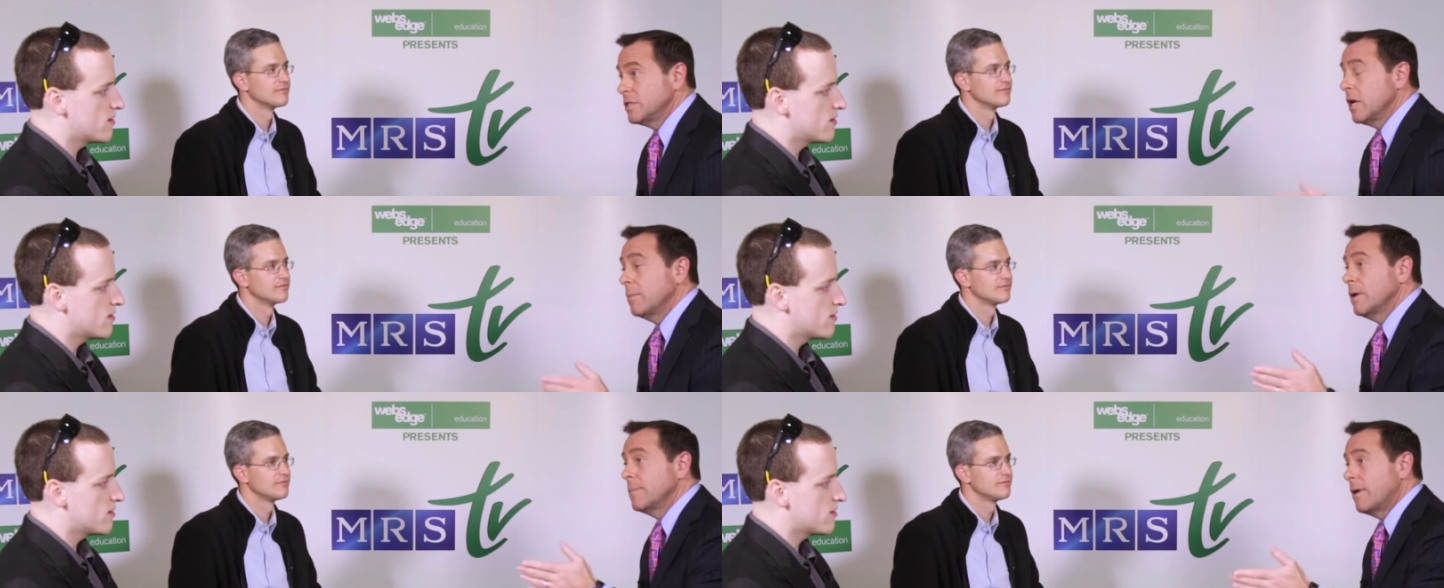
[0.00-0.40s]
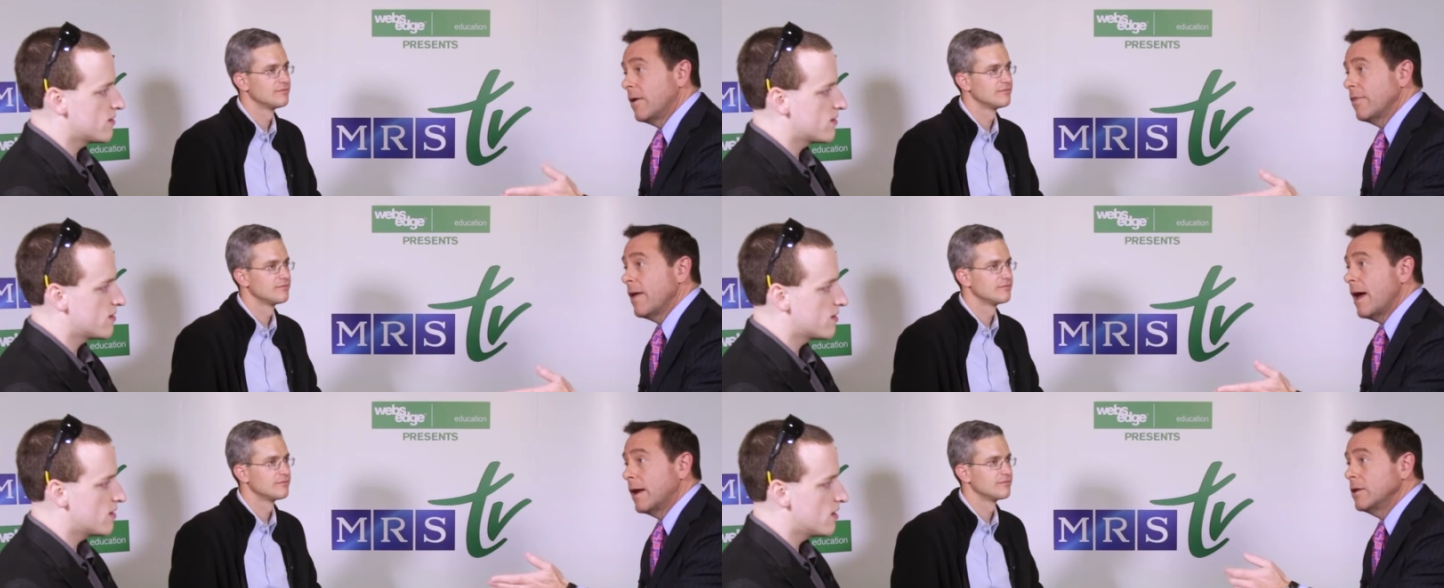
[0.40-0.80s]
Speaker 1: Tell me about
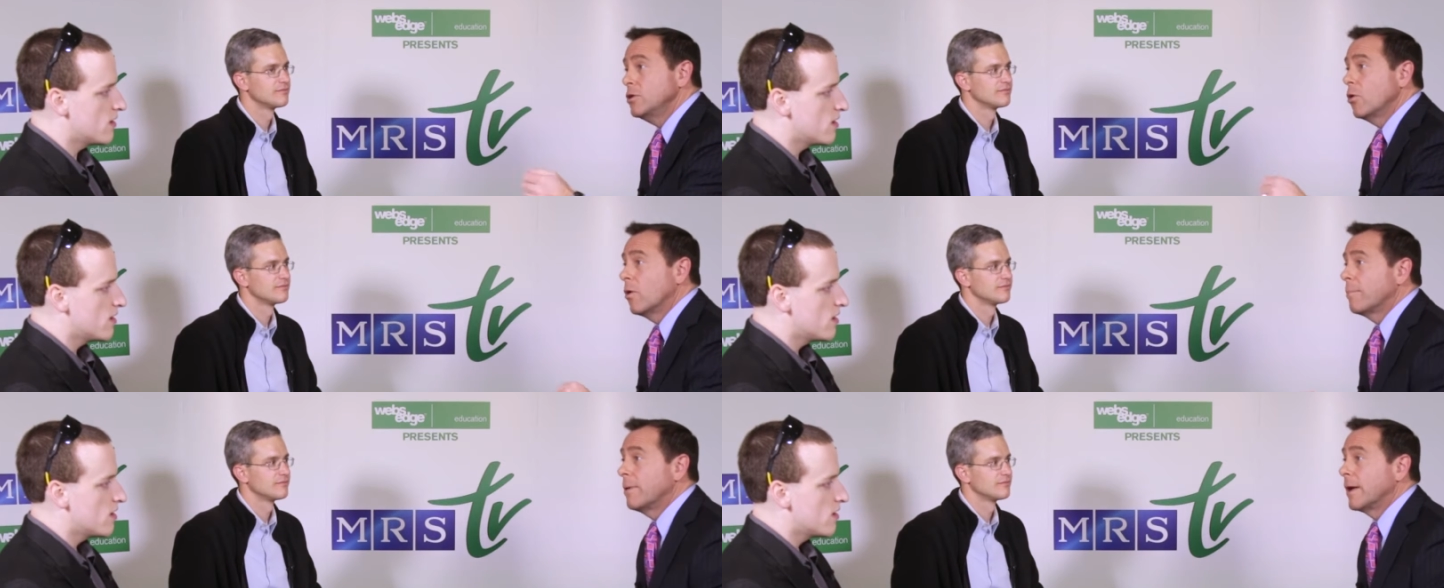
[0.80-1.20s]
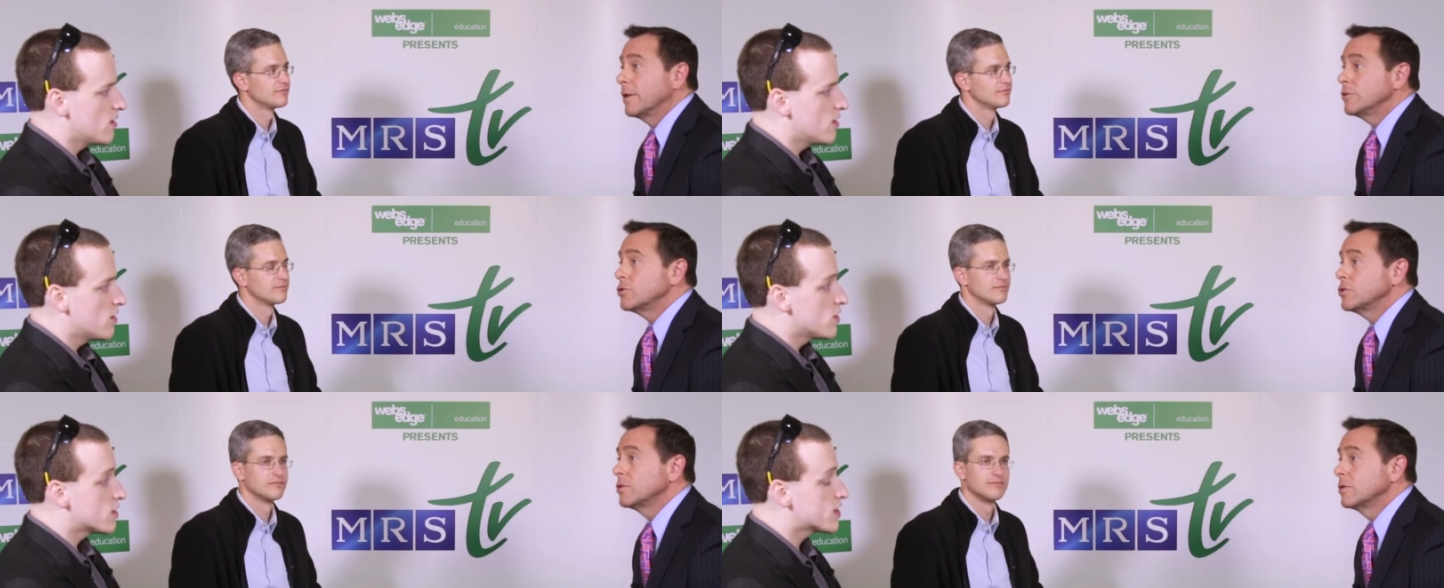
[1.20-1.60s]
that in your
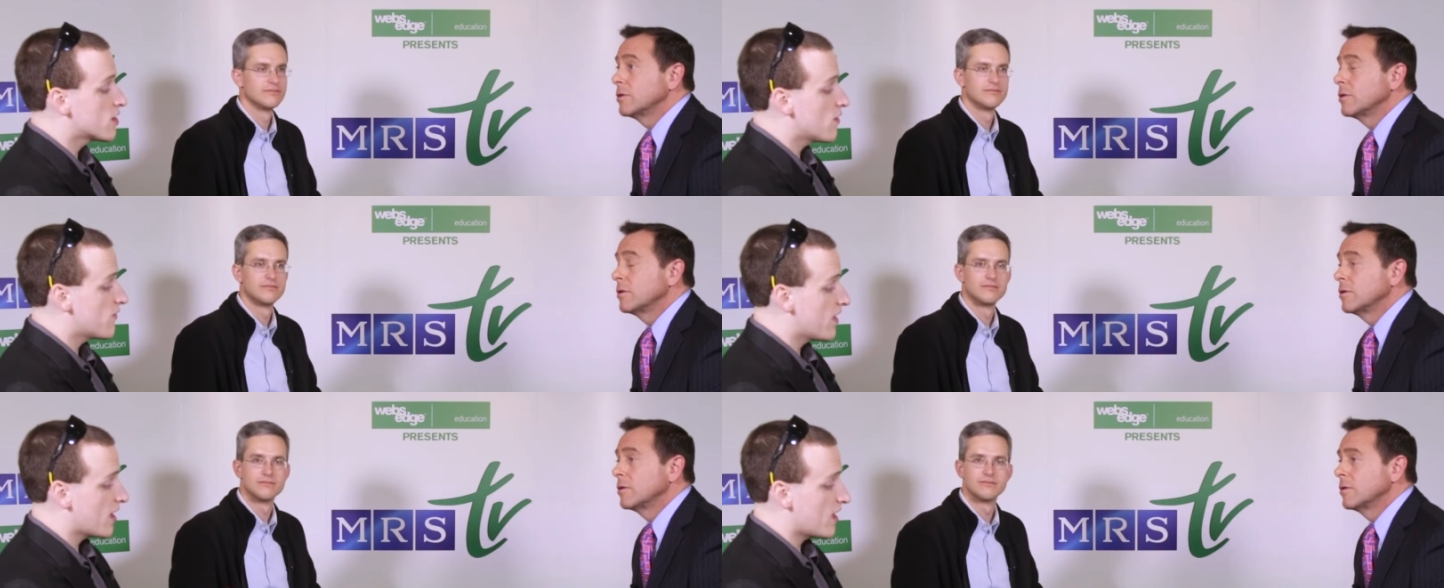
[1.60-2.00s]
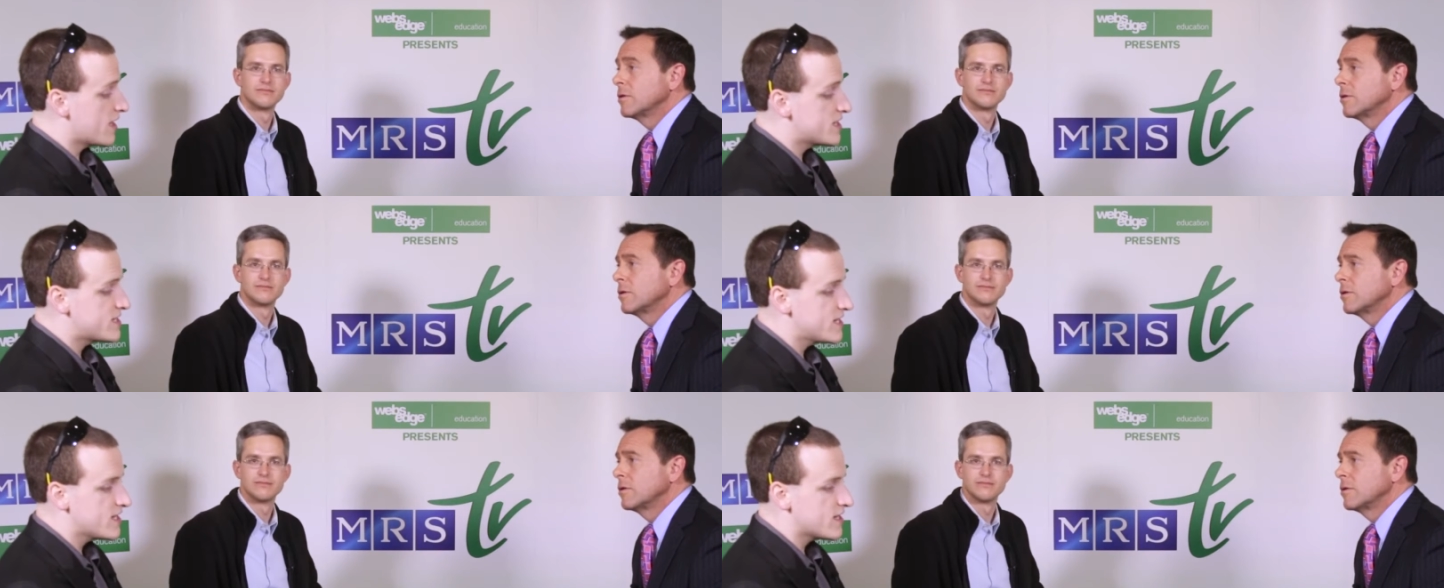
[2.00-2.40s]
pitch.
Speaker 2: So the
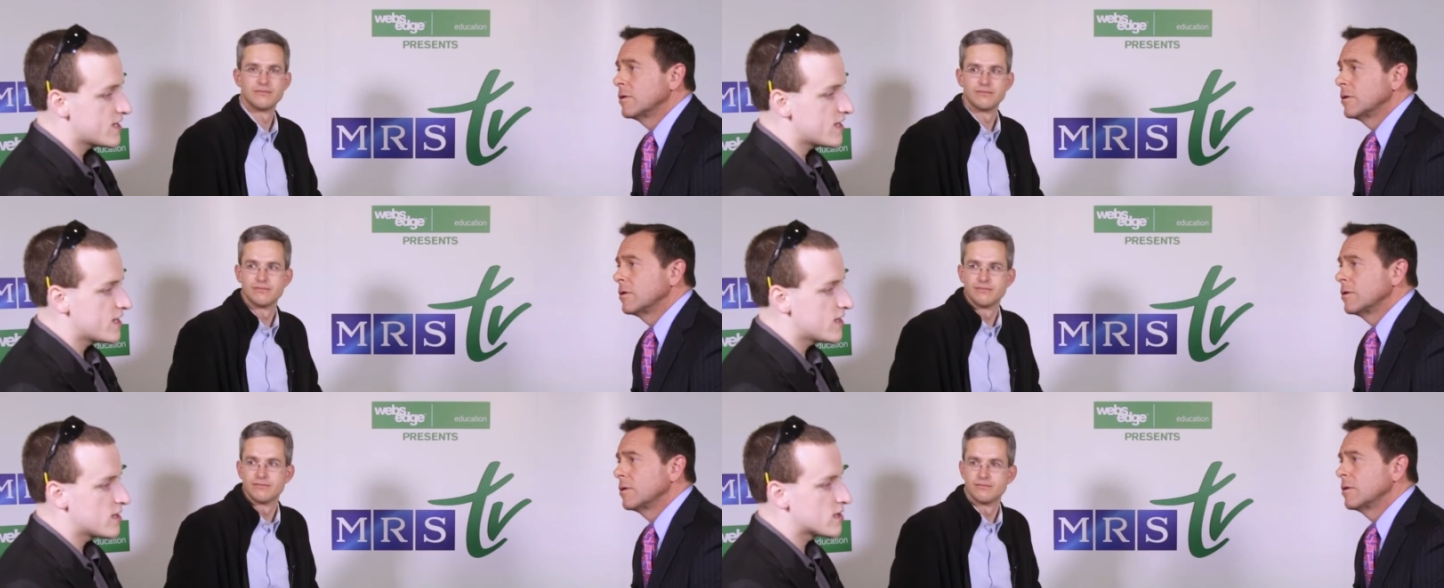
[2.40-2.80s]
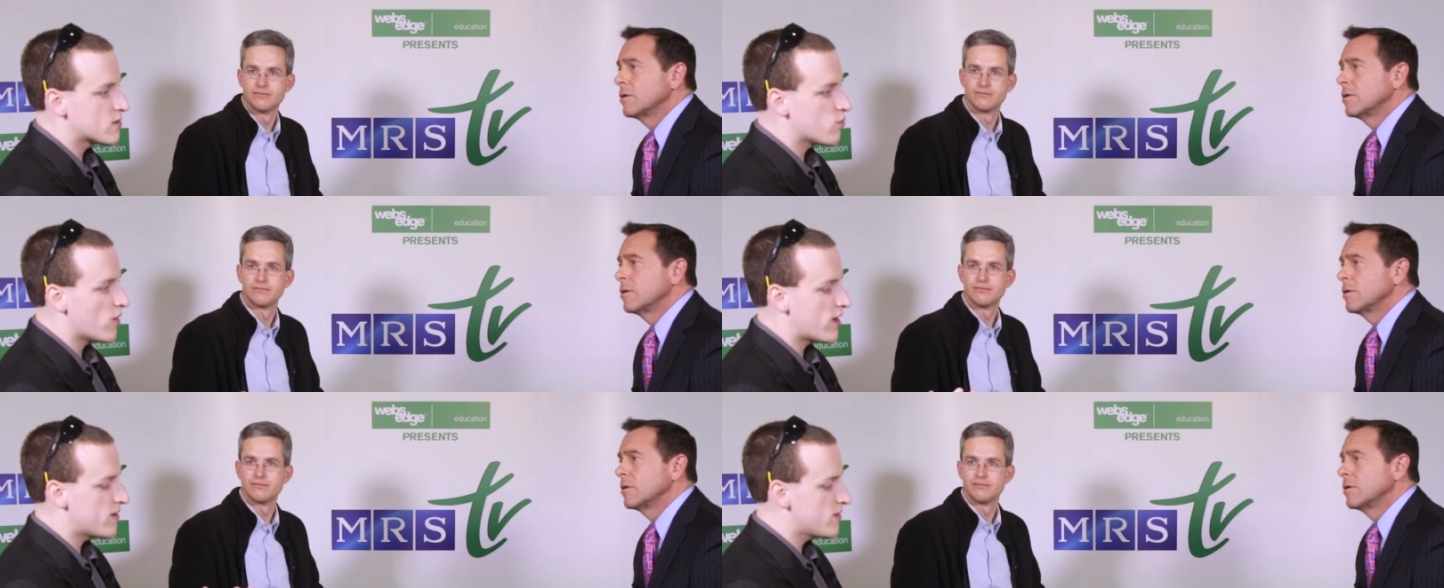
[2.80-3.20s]
idea is when
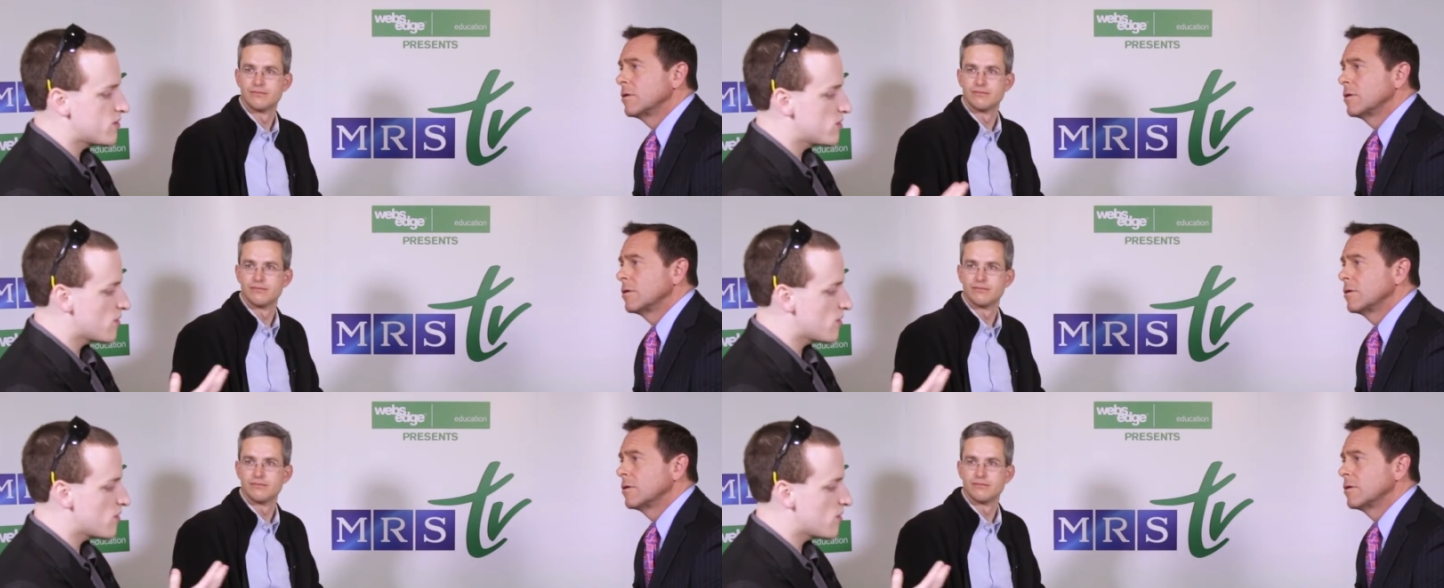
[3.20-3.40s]
working on